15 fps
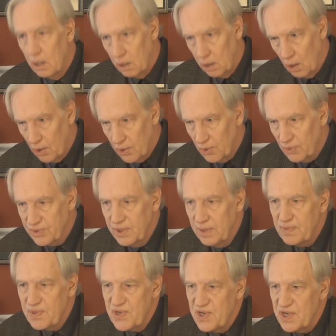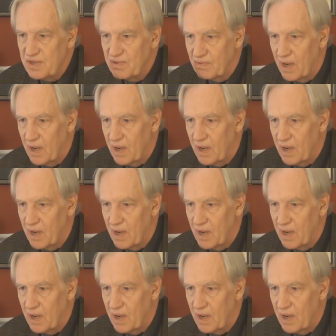loyal tip sheet